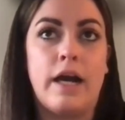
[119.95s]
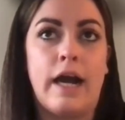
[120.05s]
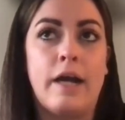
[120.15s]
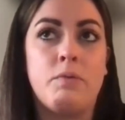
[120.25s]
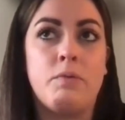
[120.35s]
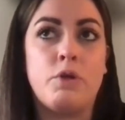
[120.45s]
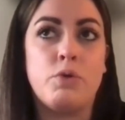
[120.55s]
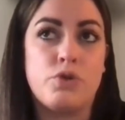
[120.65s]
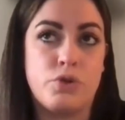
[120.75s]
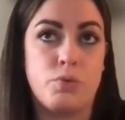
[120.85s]
I
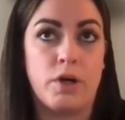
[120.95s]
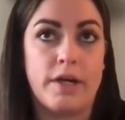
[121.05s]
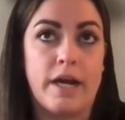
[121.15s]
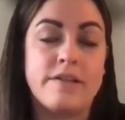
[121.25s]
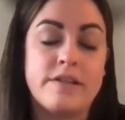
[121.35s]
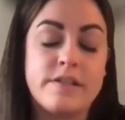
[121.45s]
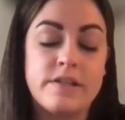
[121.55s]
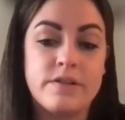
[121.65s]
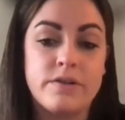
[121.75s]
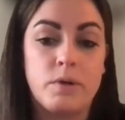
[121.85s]
used to work as a
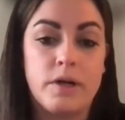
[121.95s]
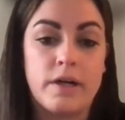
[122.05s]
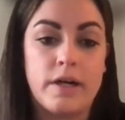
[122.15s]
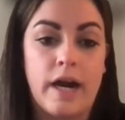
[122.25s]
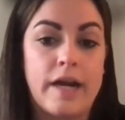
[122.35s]
seasonal worker. I